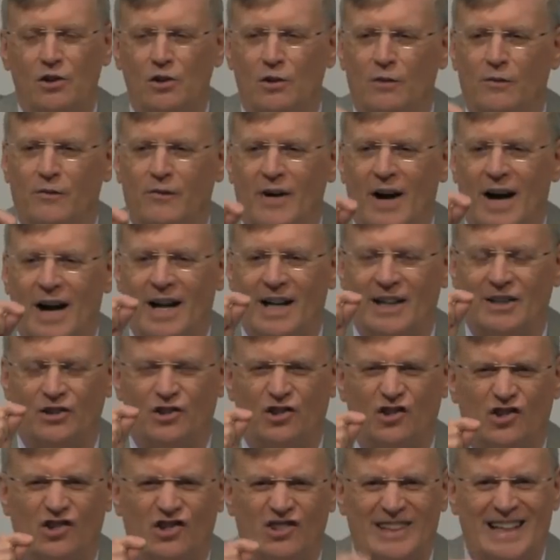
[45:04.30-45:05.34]
you'll find
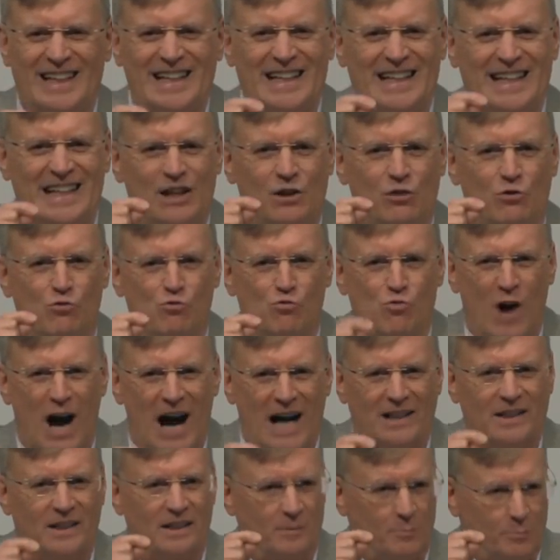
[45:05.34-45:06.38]
stinking
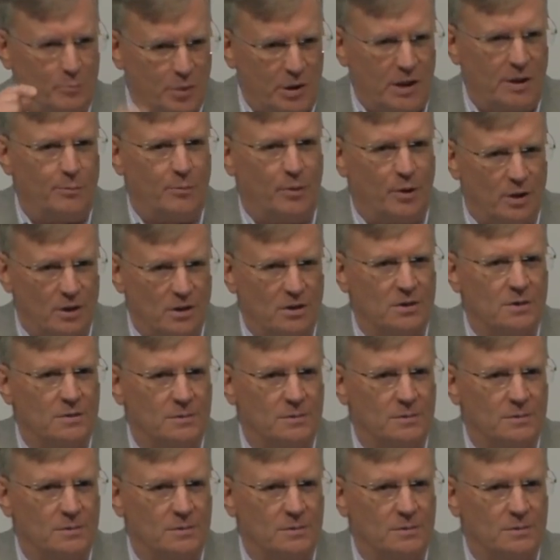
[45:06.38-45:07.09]
rotten people.